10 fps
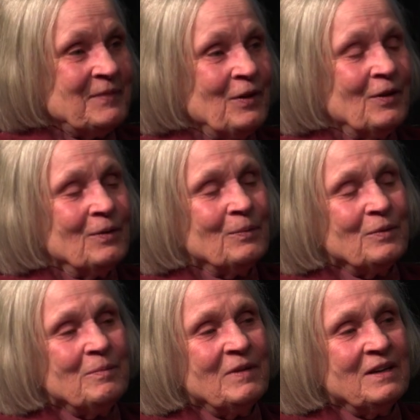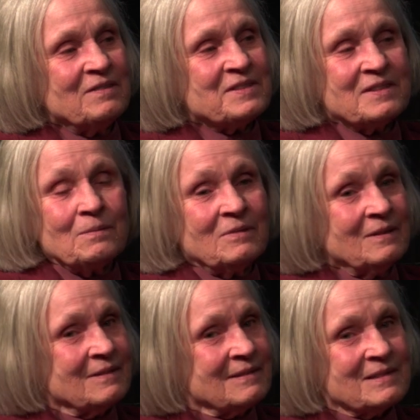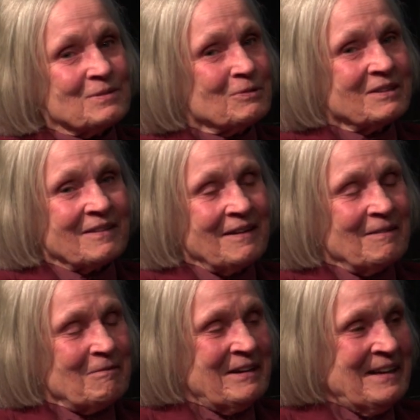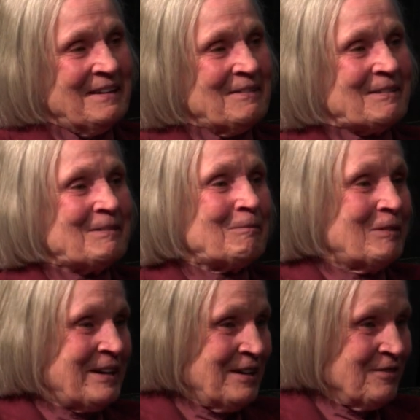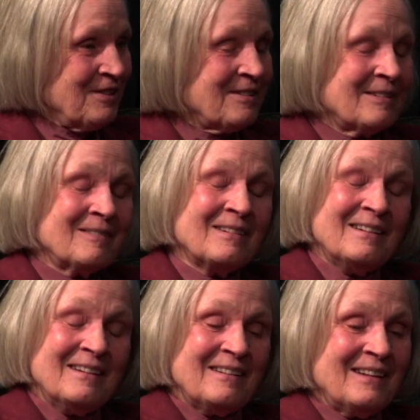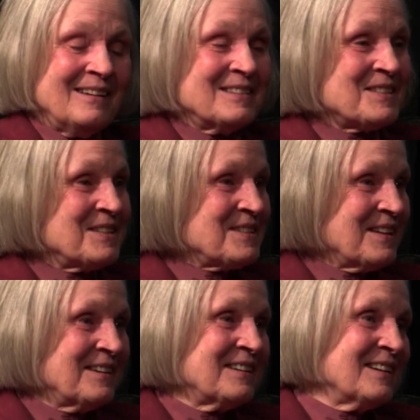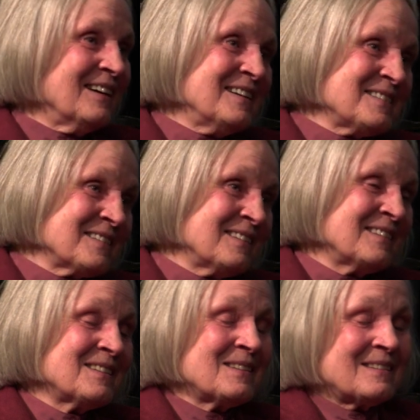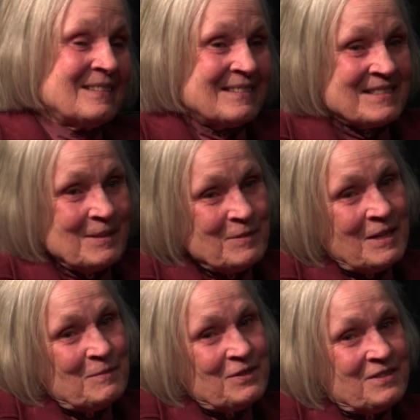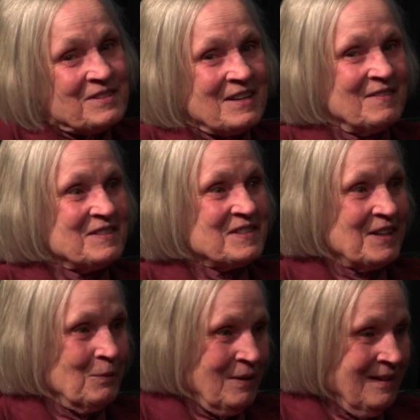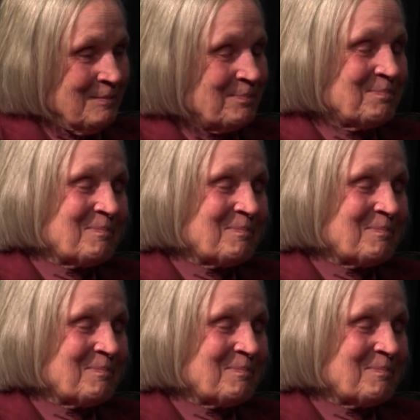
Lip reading: You know, we may have said, well, it doesn't work that way or whatever, and they insist that it does, and sometimes you just have to say, well,